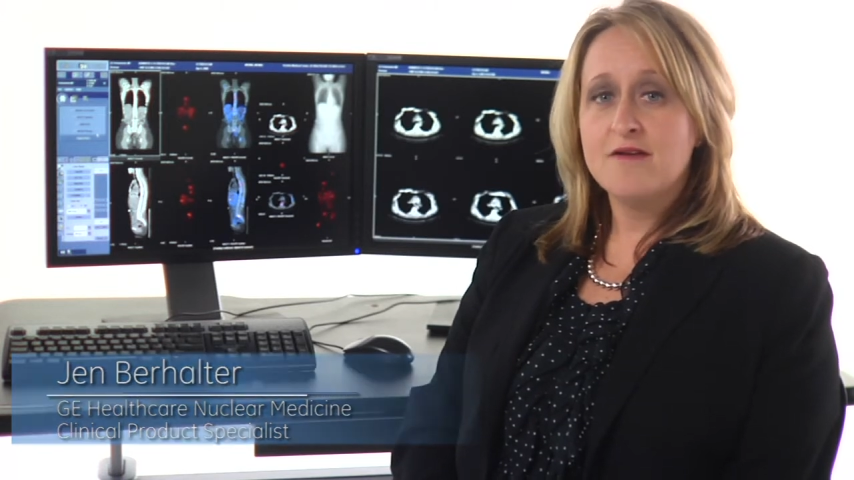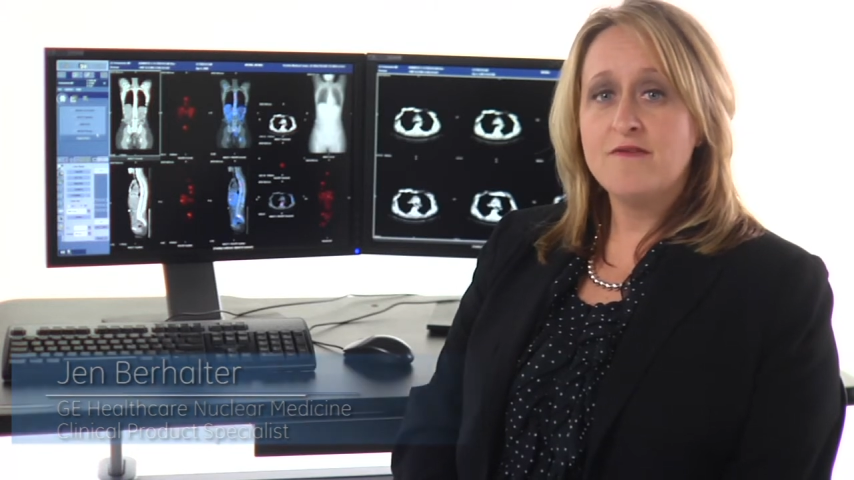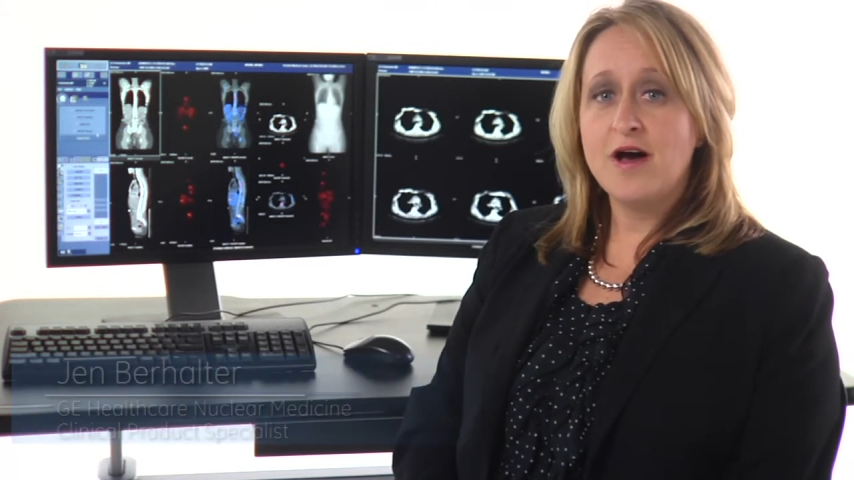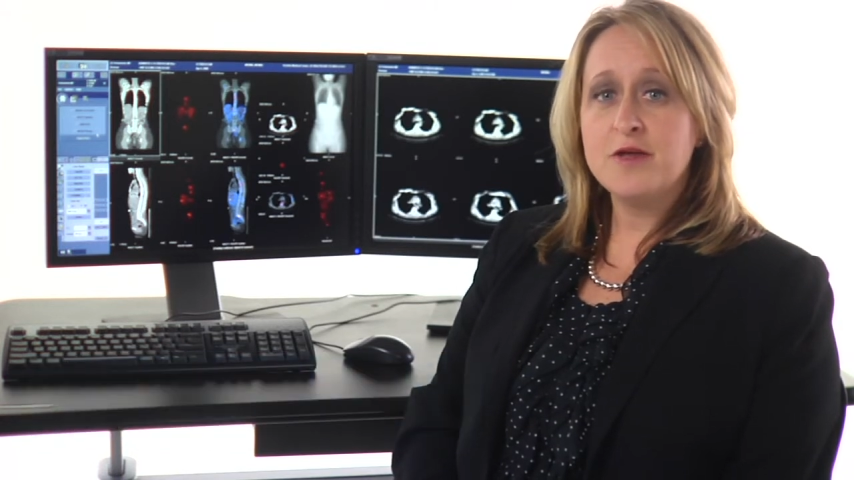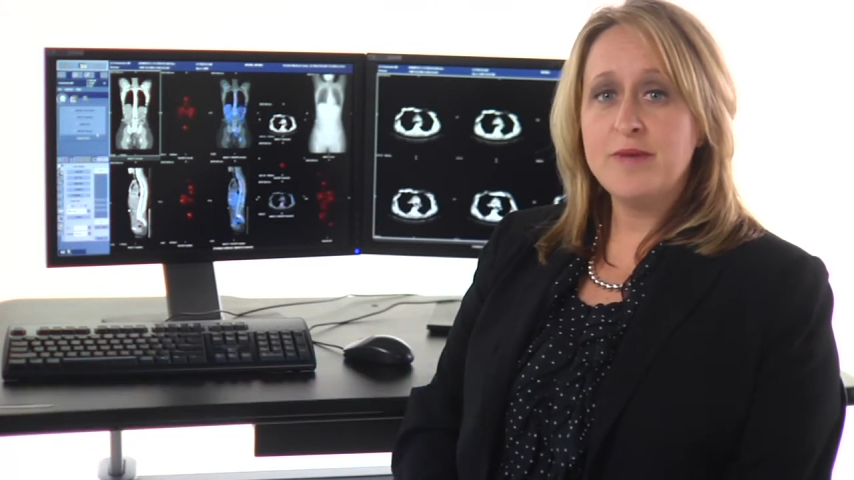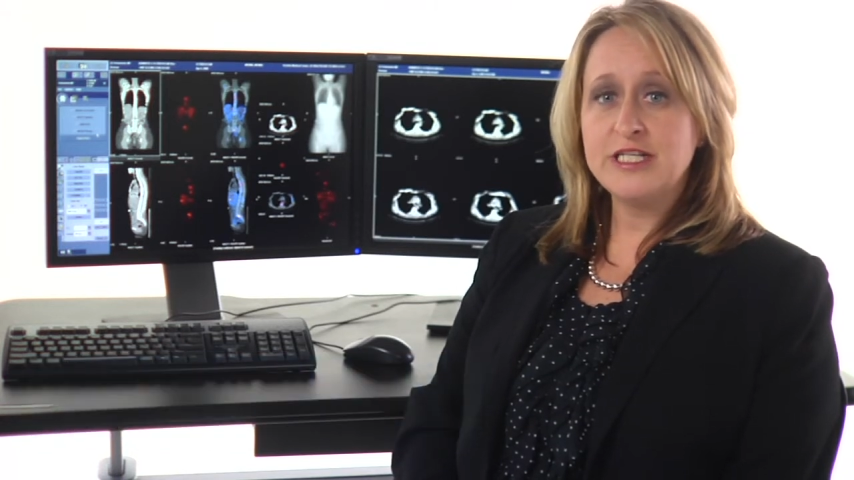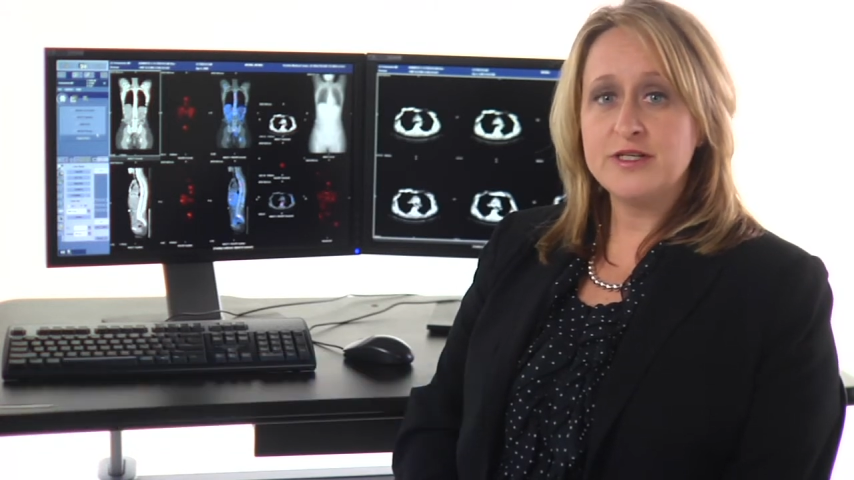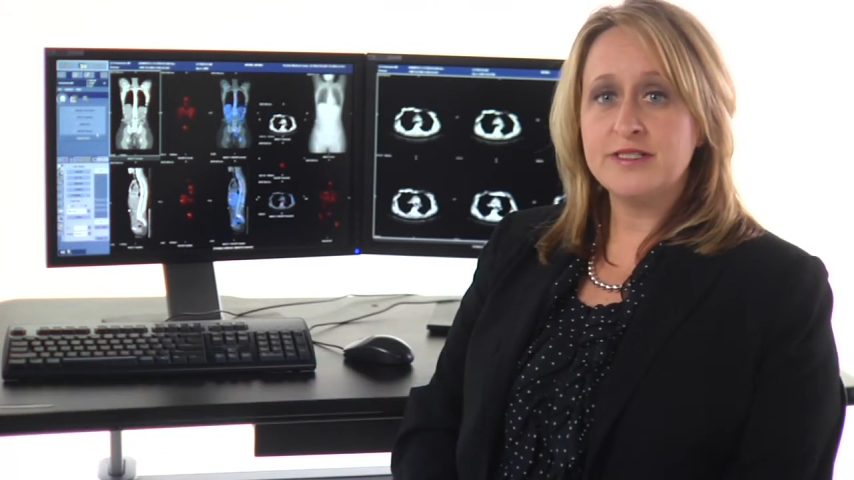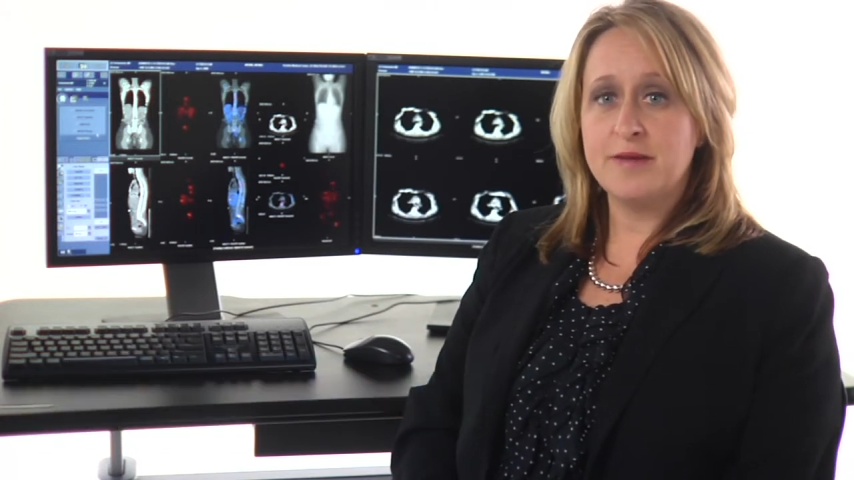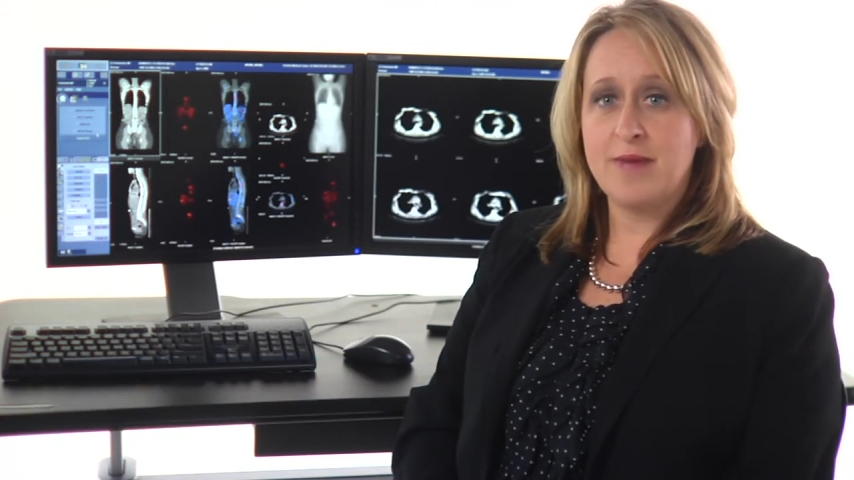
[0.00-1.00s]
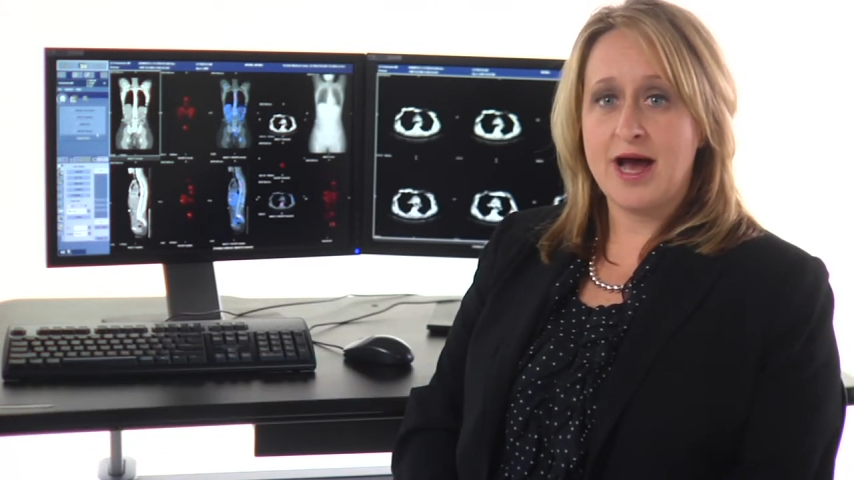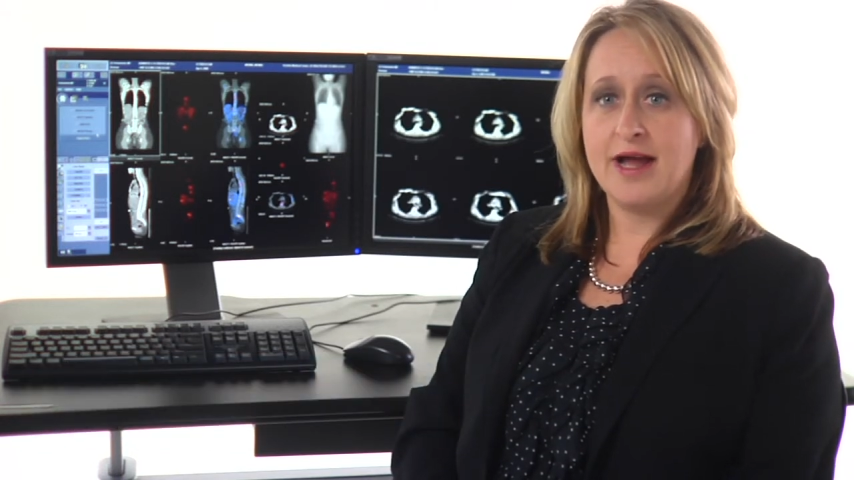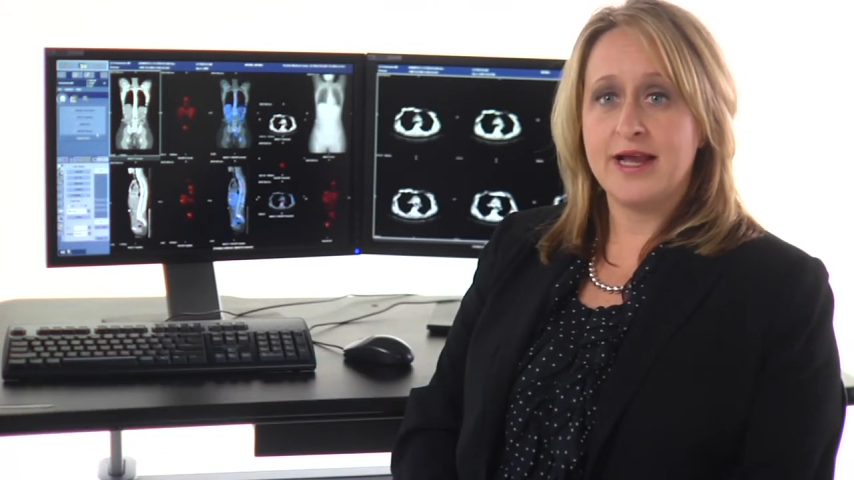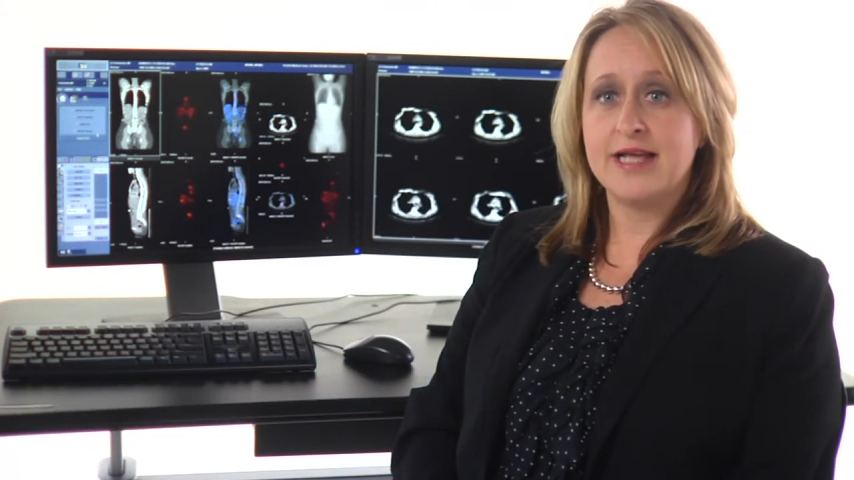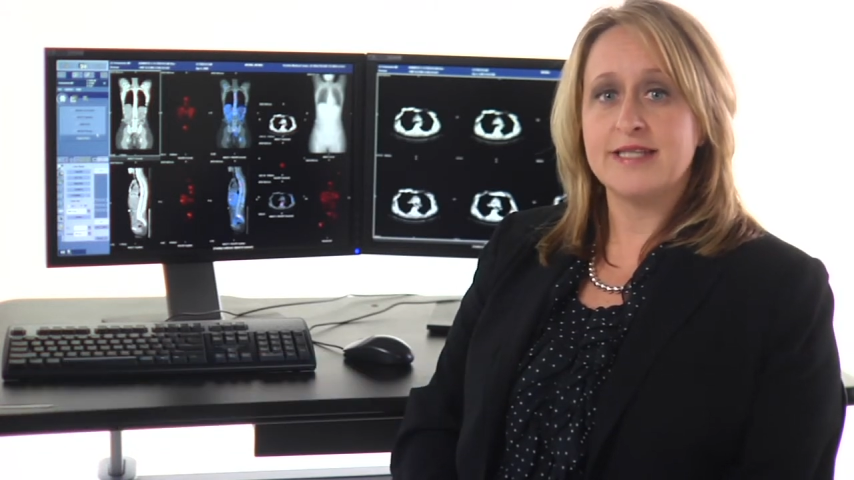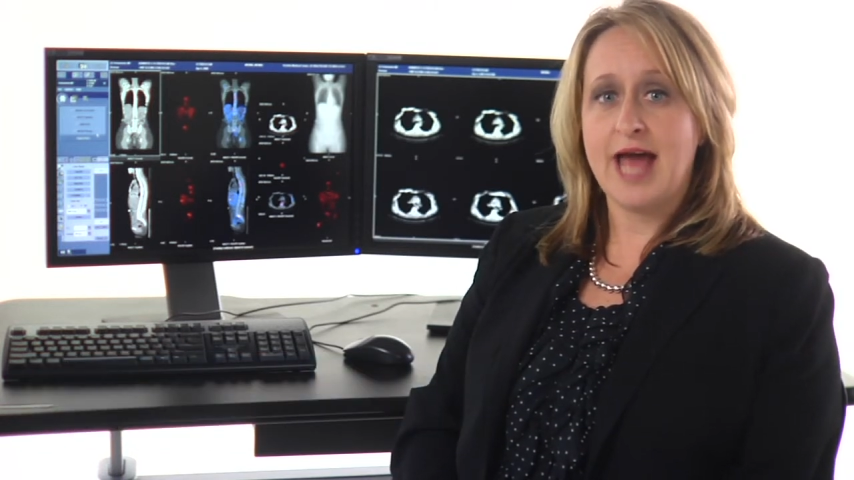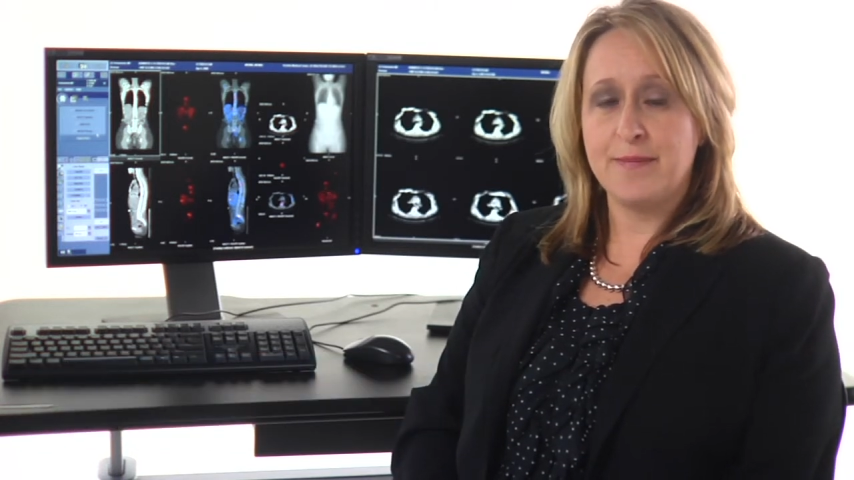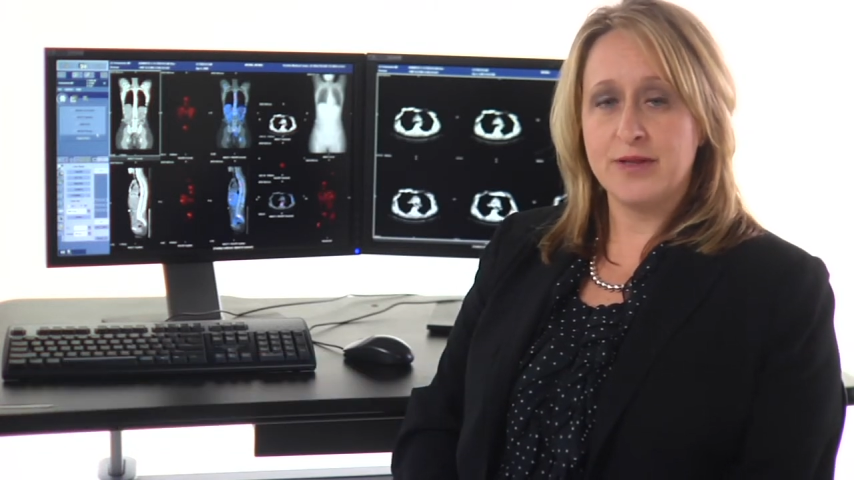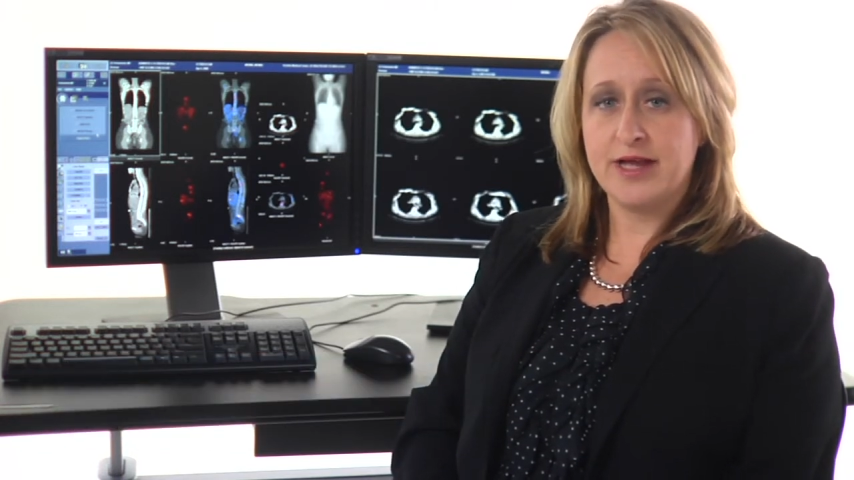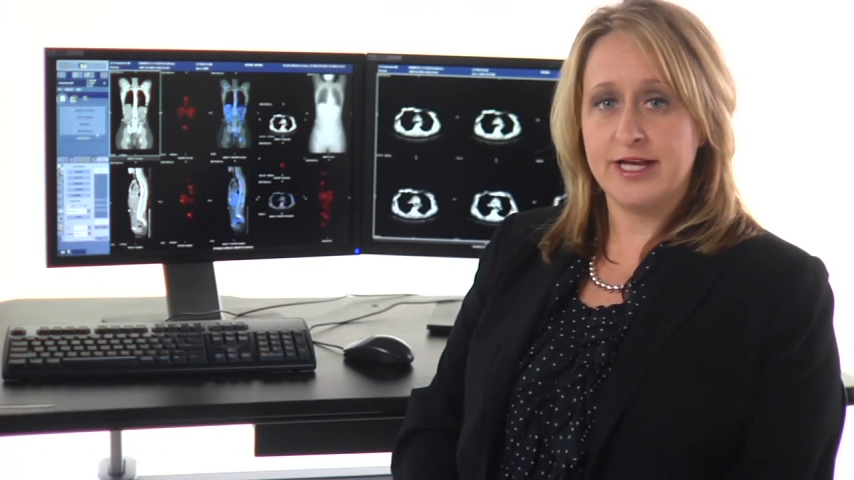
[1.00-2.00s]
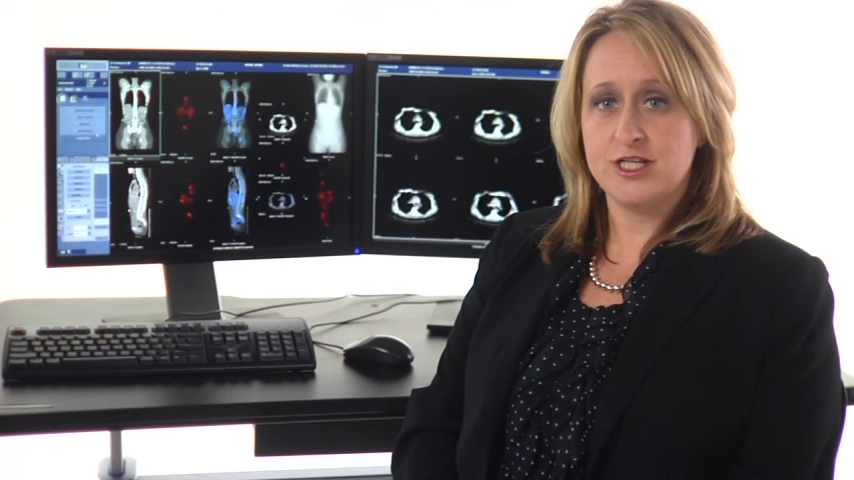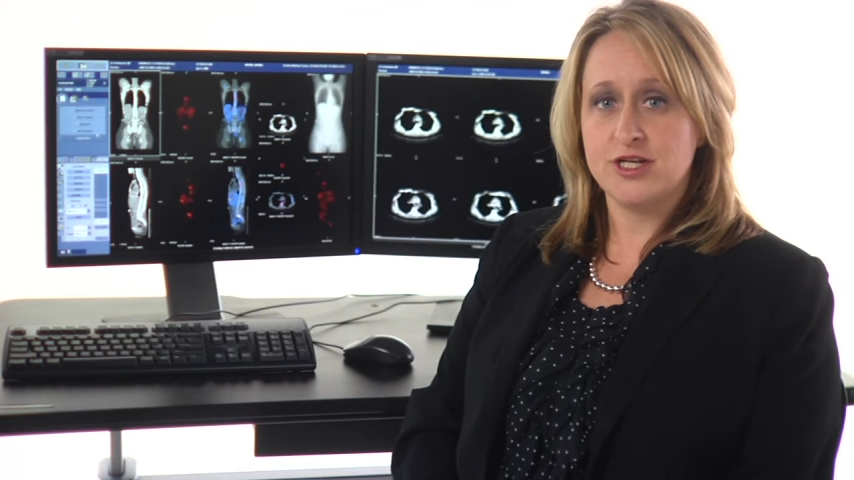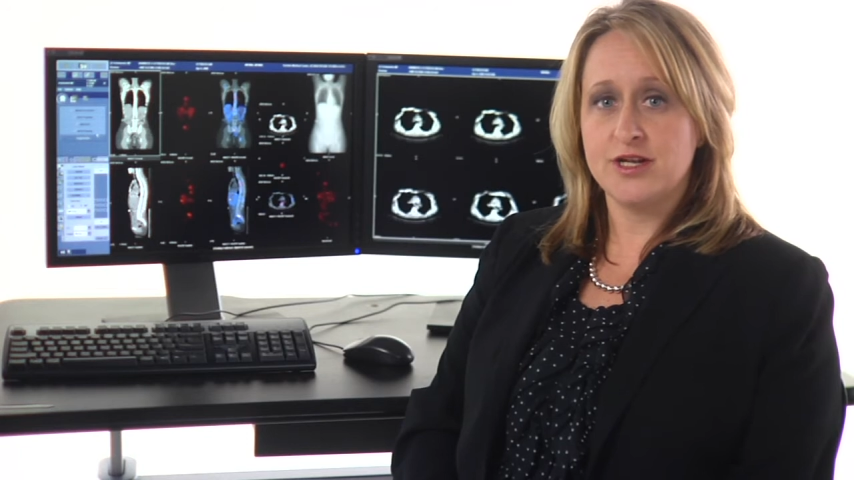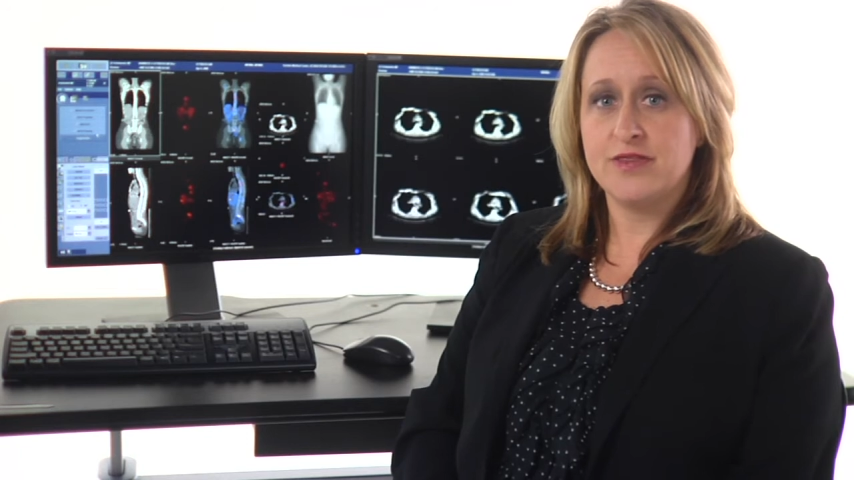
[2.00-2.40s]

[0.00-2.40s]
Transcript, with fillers: Volumetrix MI is an application